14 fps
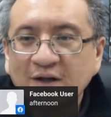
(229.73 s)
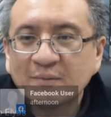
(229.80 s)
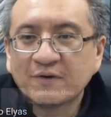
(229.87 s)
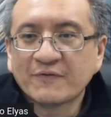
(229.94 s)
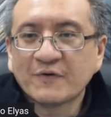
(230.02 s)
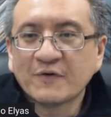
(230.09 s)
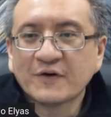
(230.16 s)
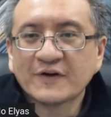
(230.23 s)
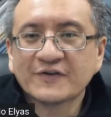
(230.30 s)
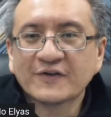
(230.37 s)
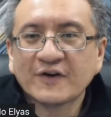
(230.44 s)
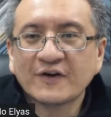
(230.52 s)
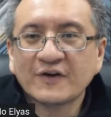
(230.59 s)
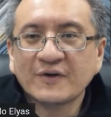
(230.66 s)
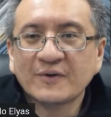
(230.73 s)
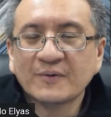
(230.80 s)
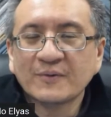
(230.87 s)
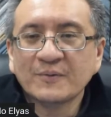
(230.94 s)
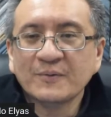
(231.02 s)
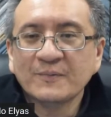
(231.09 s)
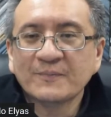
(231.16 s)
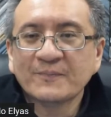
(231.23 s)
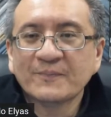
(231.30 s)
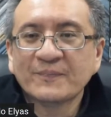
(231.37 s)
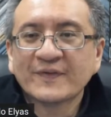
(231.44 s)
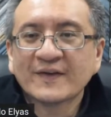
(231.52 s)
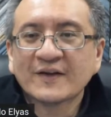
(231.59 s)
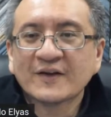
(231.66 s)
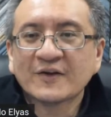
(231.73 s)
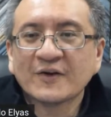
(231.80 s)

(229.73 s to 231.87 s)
gonna focus on you. Go